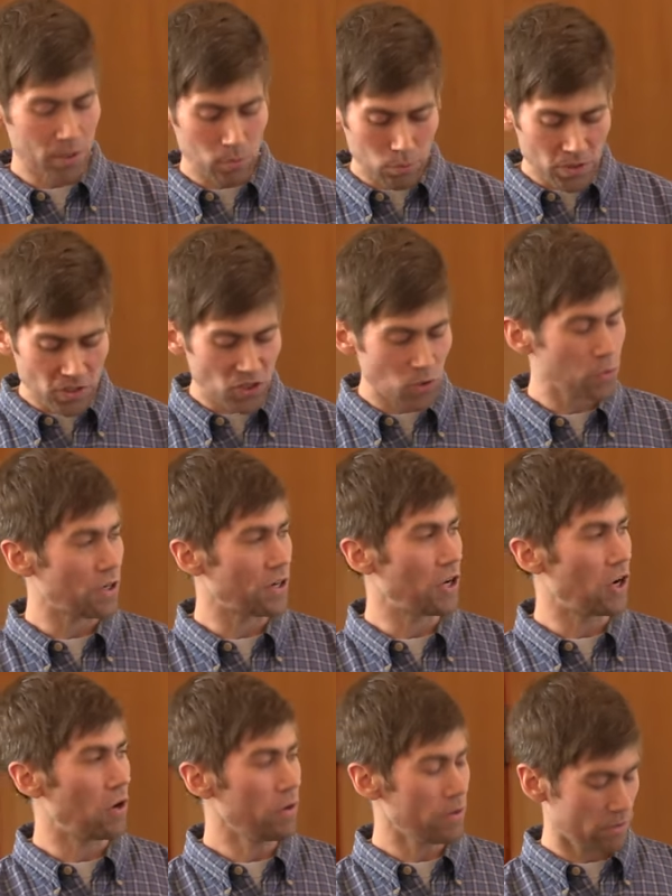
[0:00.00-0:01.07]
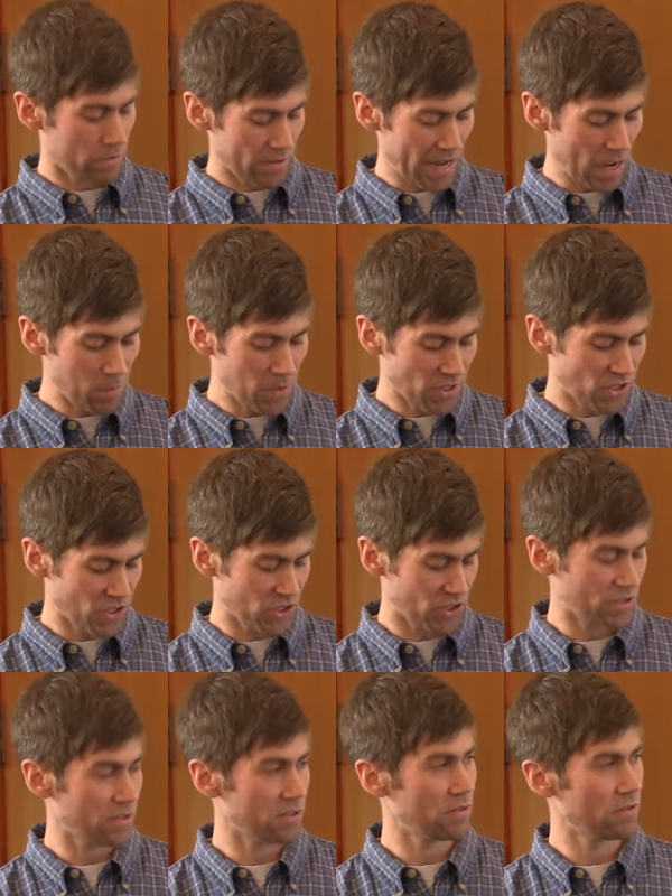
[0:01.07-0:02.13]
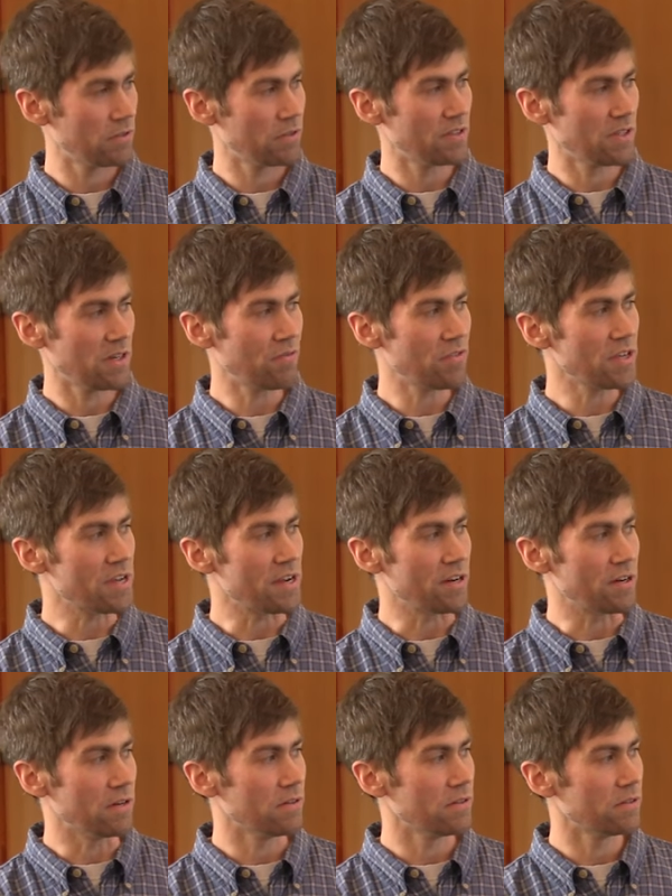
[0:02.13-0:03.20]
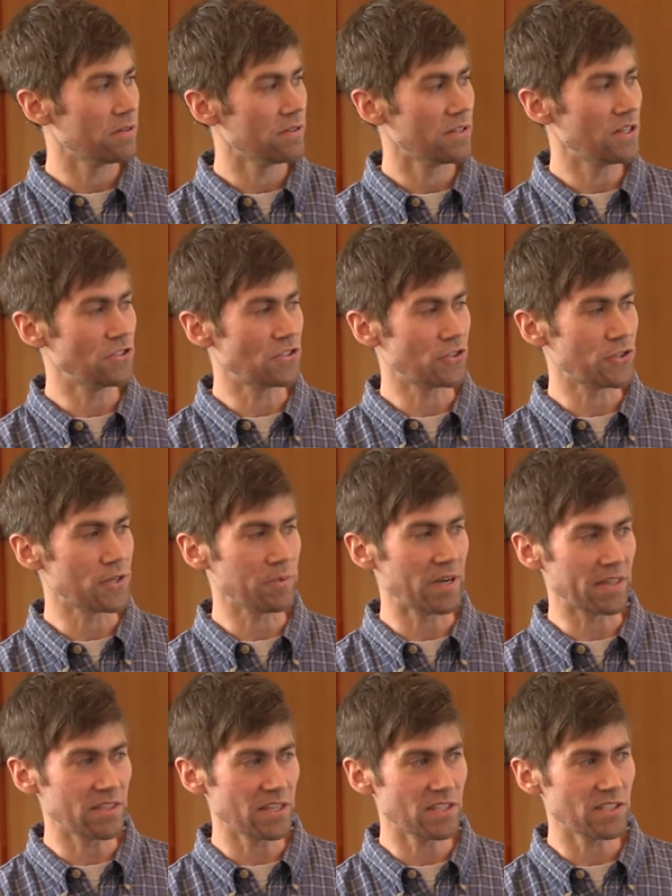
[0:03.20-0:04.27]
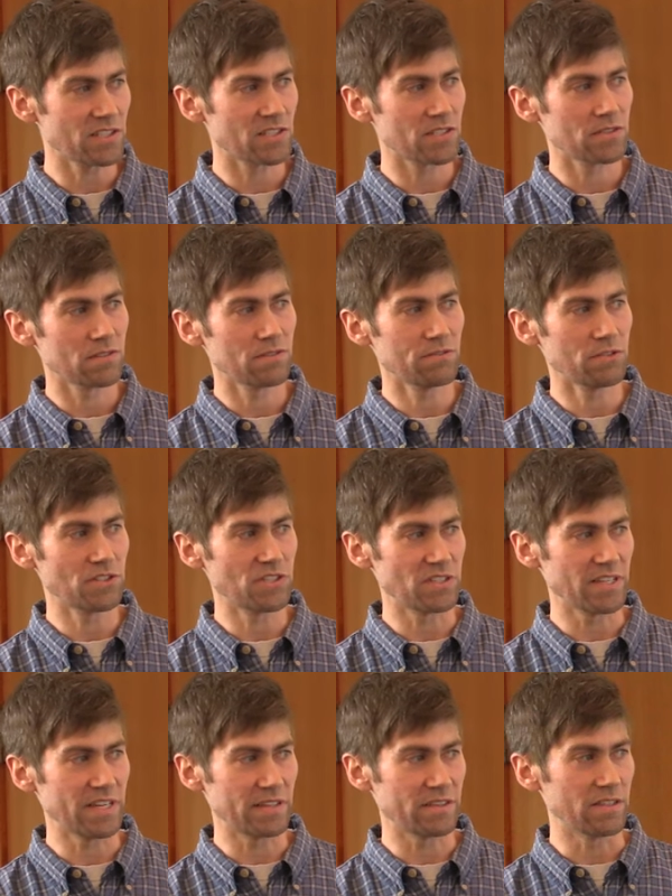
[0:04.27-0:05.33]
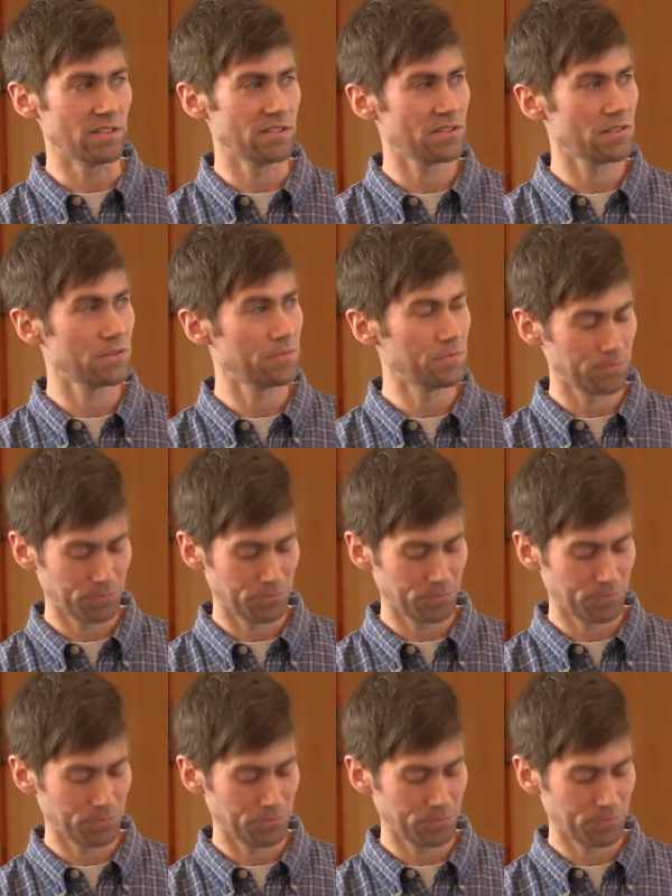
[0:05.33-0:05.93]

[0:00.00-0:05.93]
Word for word: general, we just want to know how much of the year is the stream like this versus like this.